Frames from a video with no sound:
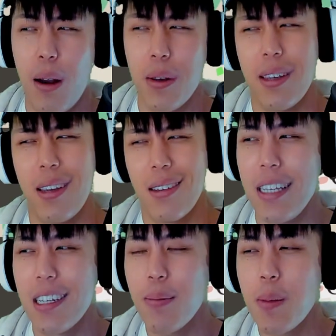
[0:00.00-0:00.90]
I was like,
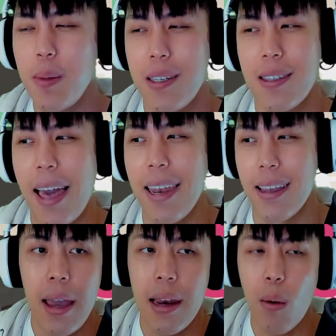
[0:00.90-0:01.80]
it just must be
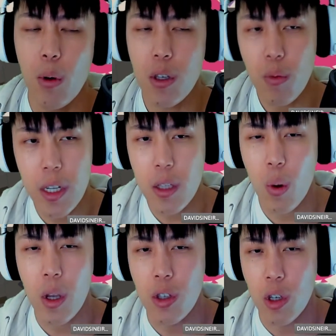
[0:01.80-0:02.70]
static. And I wasn't really
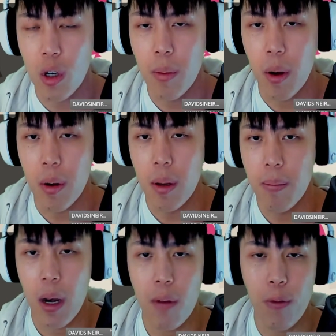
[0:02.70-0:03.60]
too concerned about
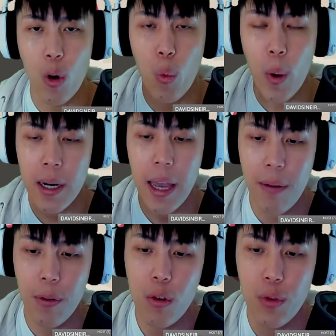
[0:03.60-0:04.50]
it. But for
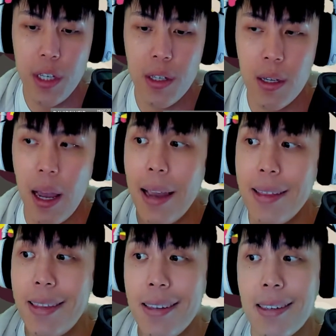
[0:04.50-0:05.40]
whatever reason, I
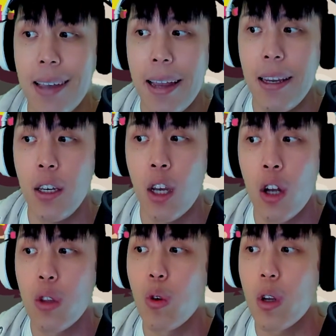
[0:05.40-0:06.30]
decided
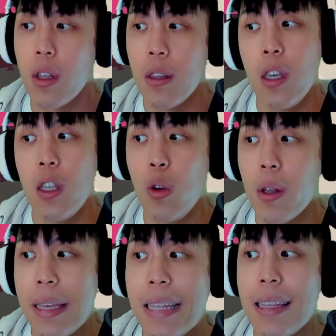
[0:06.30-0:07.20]
not to continue
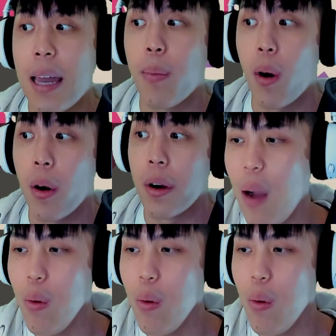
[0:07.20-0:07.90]
cleaning that part.